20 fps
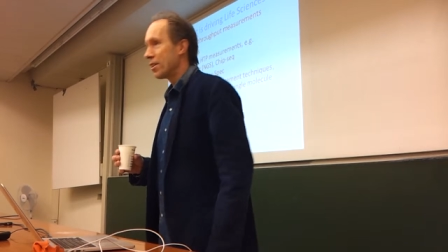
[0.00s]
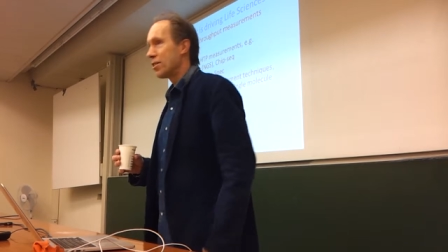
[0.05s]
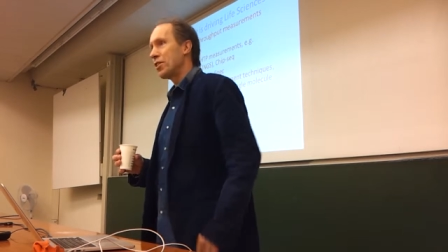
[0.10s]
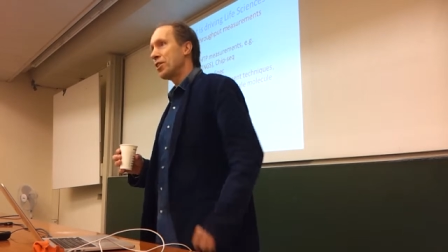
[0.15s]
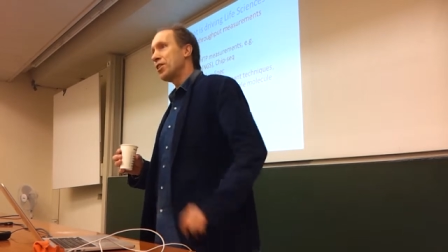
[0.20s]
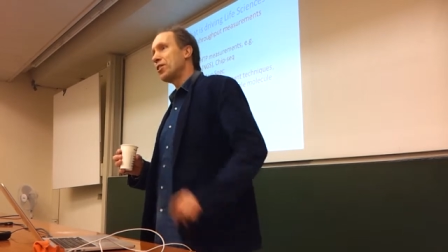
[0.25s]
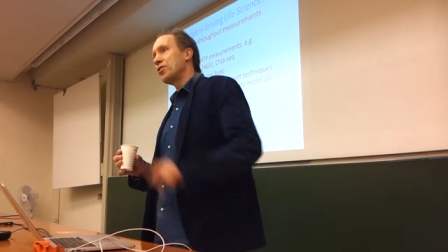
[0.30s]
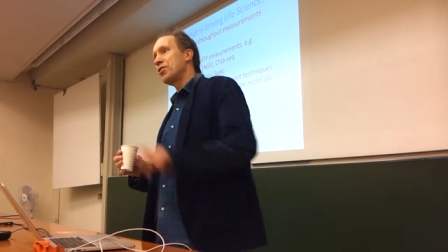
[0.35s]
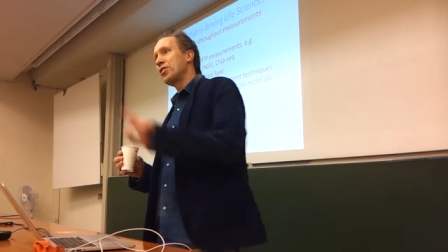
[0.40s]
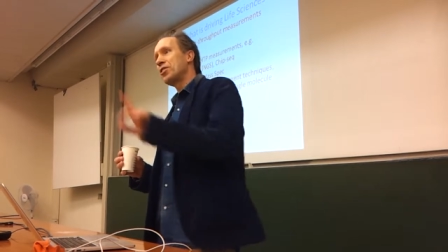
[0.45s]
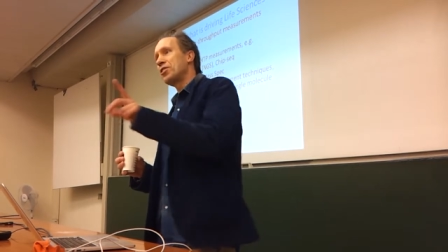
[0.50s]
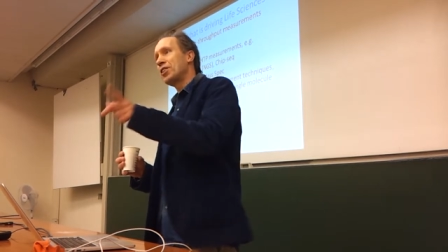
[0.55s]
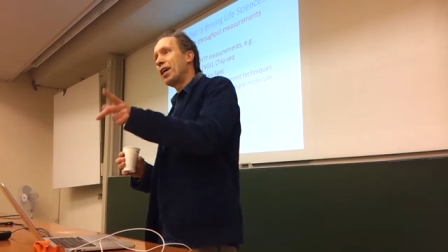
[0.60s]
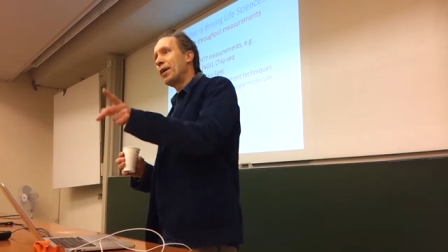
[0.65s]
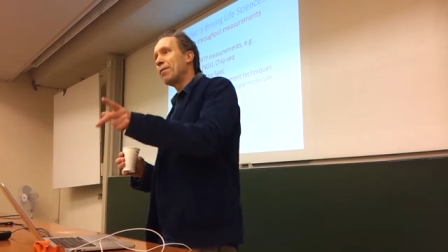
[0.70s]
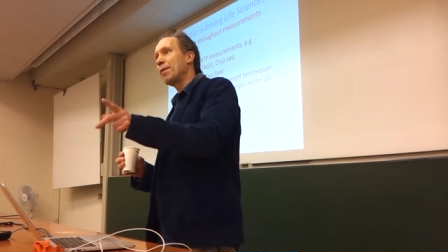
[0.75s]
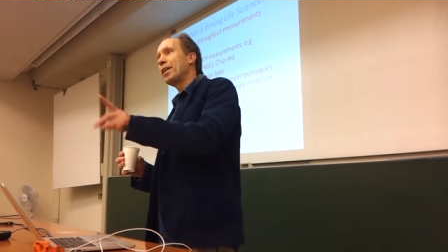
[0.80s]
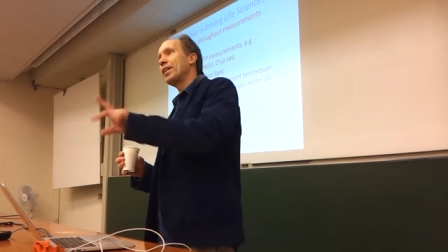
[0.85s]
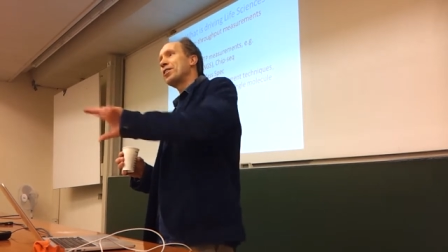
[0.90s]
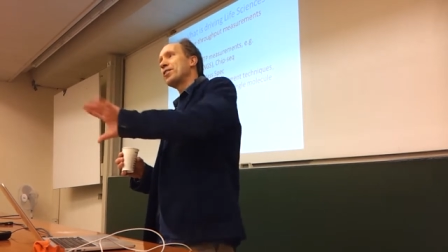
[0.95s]
So you see the
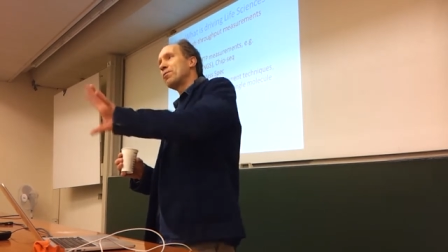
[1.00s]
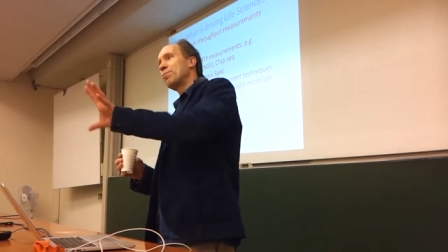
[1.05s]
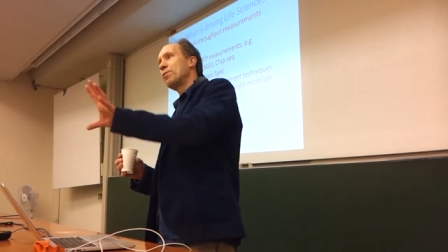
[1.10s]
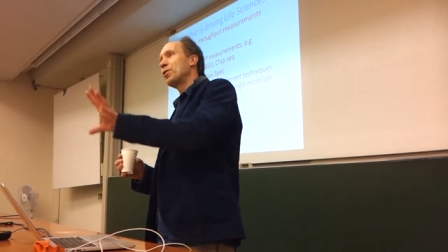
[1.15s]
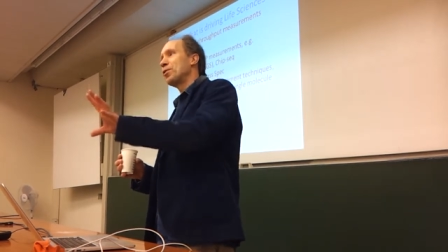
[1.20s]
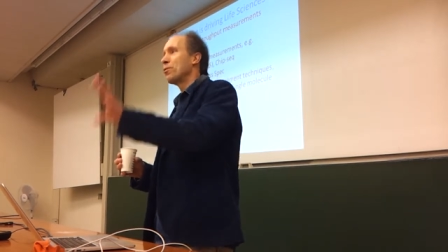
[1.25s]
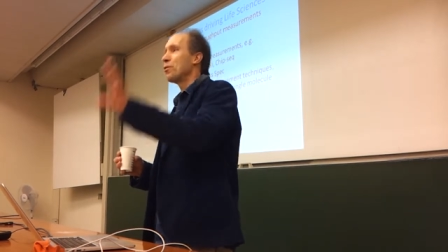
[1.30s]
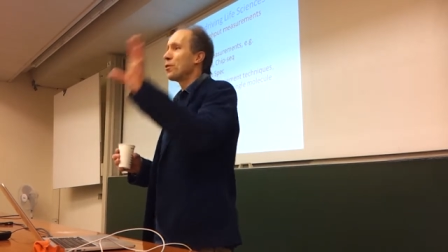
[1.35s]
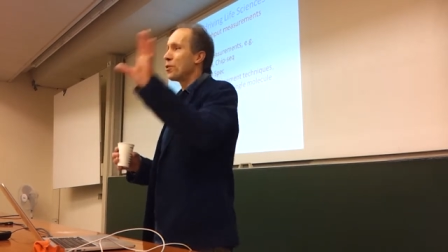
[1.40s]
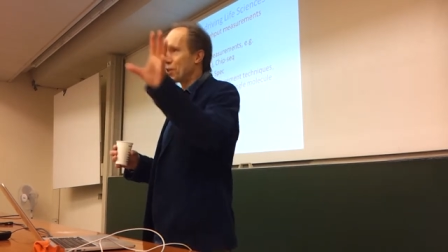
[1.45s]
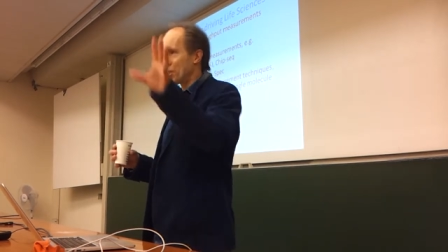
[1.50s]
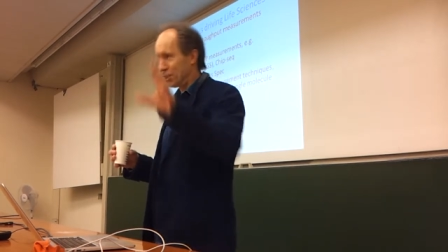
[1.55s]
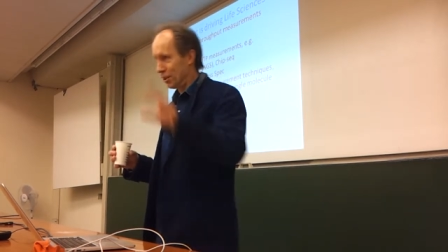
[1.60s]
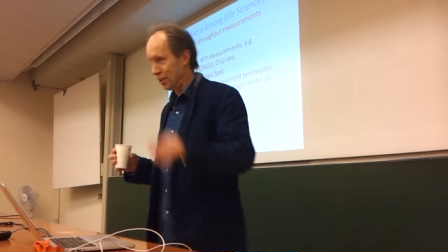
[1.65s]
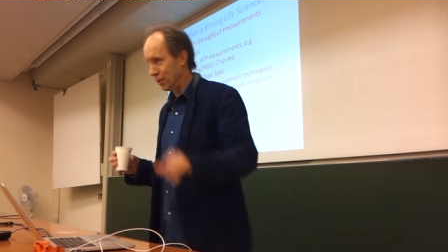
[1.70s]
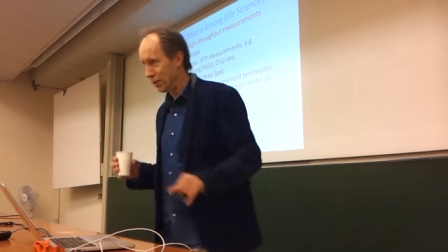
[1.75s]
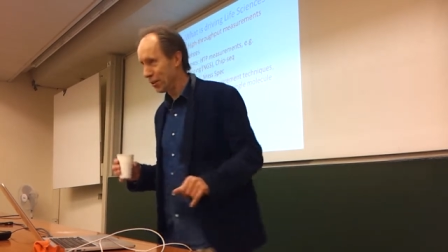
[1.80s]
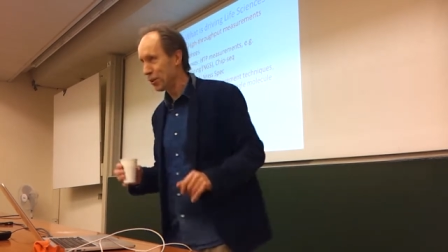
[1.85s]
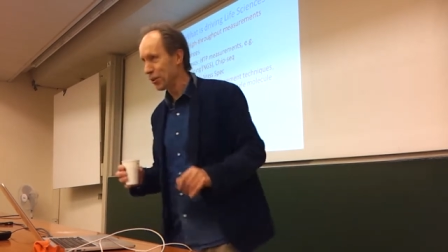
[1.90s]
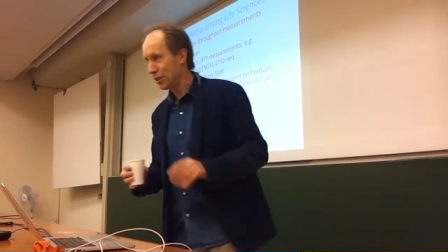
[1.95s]
same letters, but of course
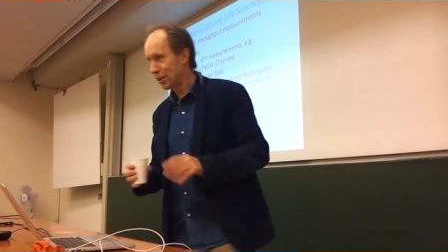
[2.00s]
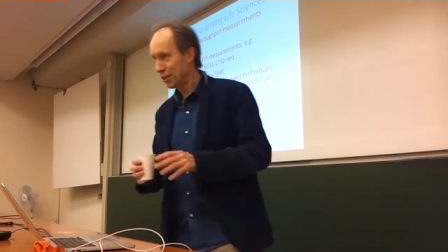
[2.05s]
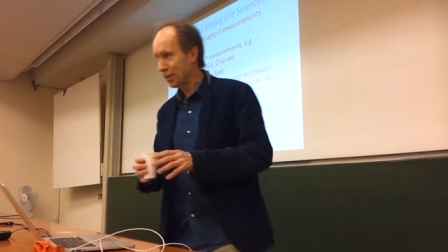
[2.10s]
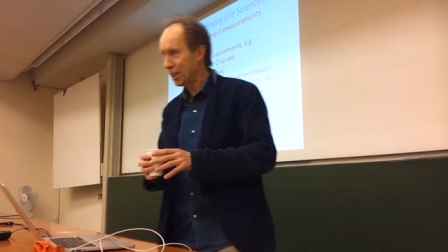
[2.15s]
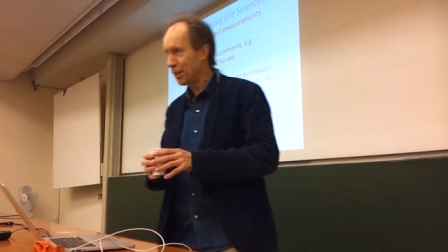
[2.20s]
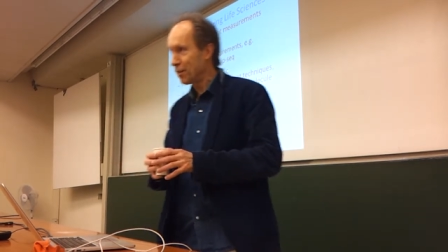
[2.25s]
the order is